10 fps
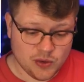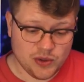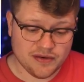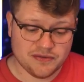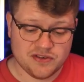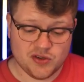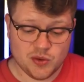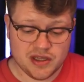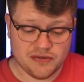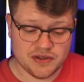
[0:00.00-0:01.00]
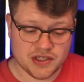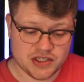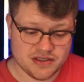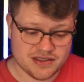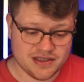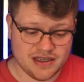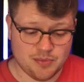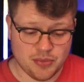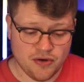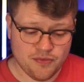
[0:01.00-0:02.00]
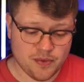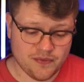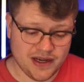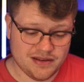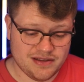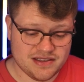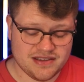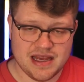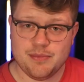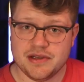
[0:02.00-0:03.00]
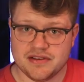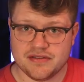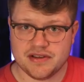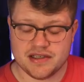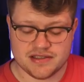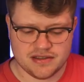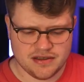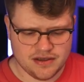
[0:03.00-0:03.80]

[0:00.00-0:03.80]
We have two definitions that both provide the sample interface.